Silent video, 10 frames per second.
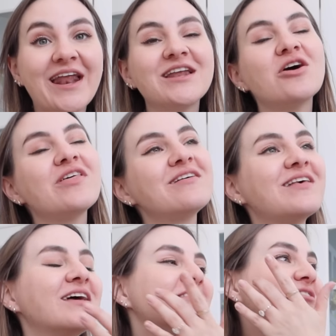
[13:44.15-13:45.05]
And I know they
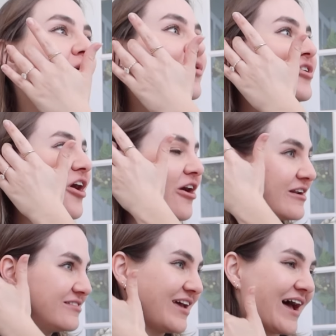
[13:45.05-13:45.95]
say to start with your
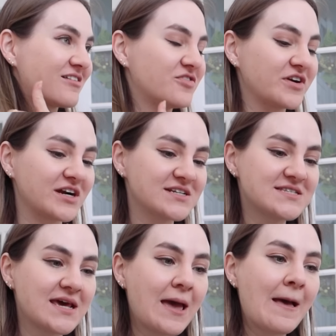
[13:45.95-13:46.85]
hardest task
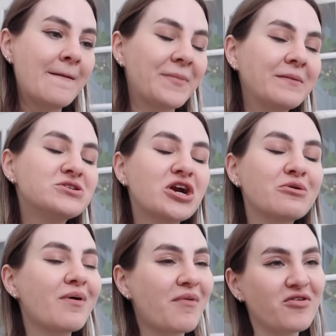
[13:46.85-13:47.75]
first, but I'm
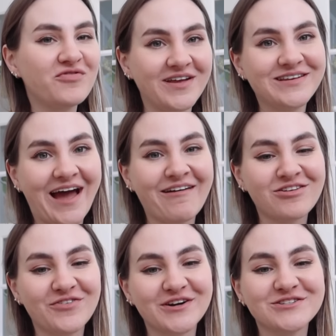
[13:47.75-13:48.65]
starting with my most fun
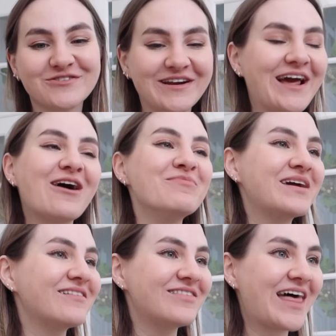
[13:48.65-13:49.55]
task first right now
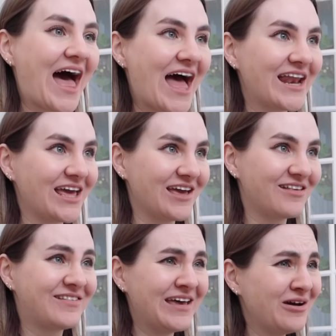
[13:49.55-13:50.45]
because that
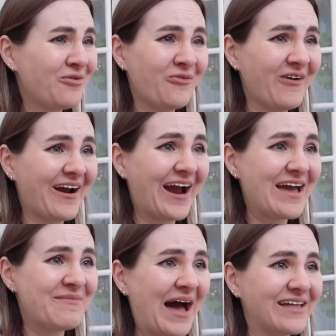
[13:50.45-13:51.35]
is where I
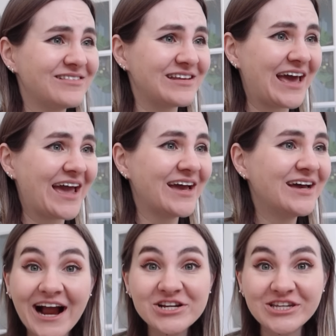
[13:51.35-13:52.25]
am at today.
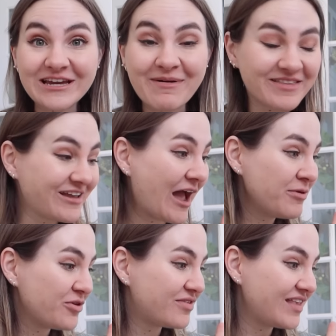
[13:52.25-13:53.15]
Actually, by the
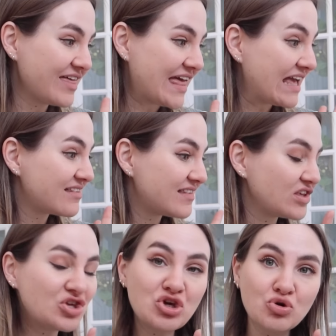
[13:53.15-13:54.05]
time you see this,
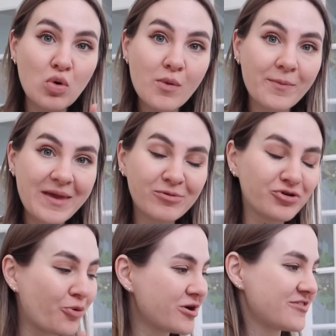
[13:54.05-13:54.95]
you will be able
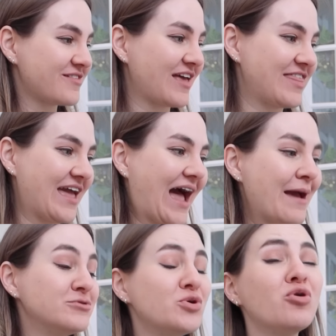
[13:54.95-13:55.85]
to order this, I think.
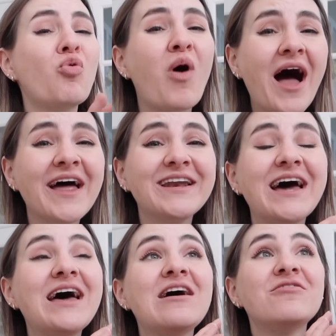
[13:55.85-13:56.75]
I'm doing
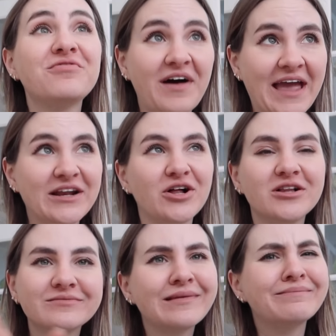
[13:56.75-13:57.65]
one
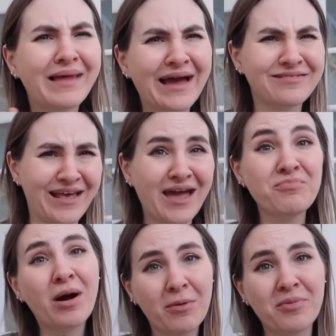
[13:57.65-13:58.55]
final, I say,
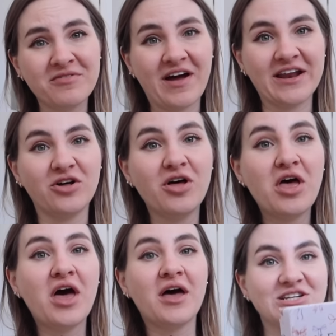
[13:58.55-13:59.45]
probably final
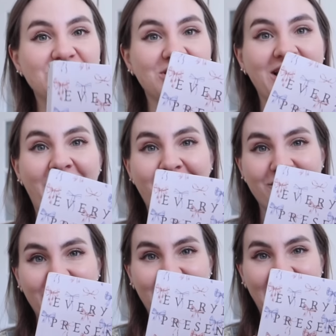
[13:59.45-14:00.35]
edition
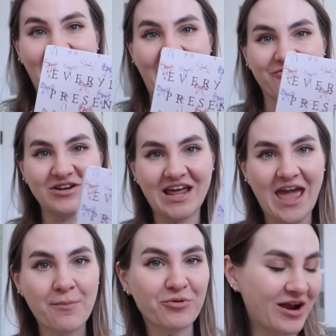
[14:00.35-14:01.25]
of the
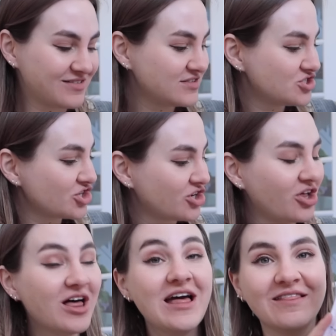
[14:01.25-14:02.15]
Everyday Presence
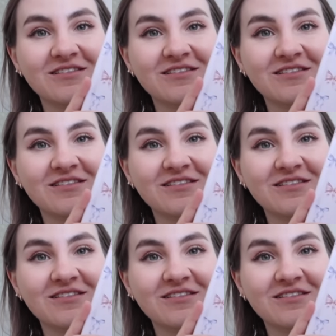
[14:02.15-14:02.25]
journal.